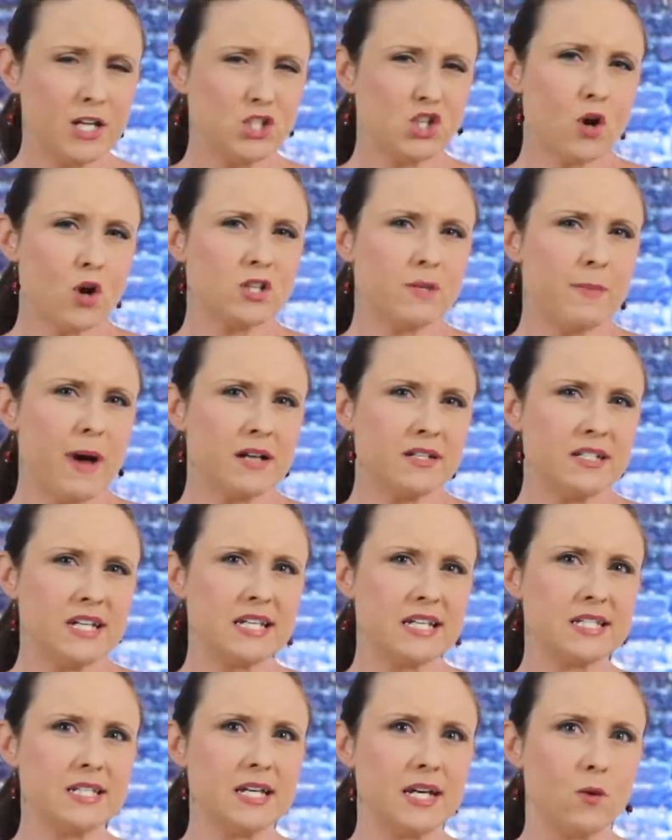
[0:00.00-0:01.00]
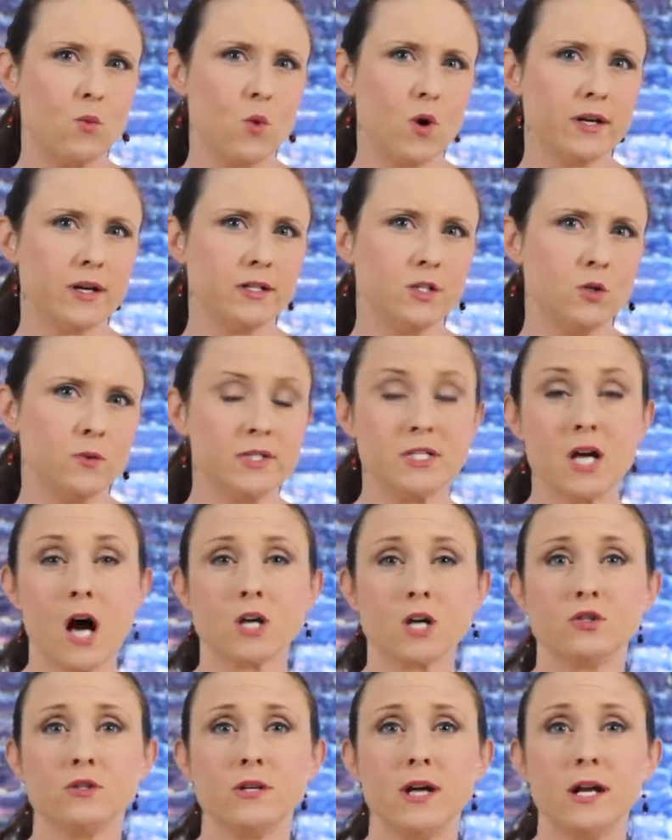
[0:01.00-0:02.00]
He joked about Disney wanting to
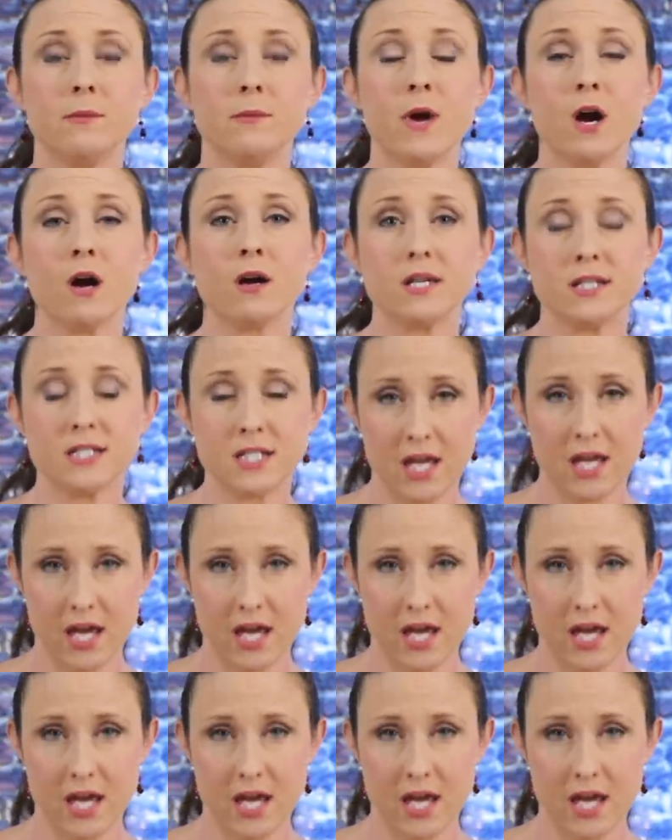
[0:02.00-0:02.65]
indoctrinate America's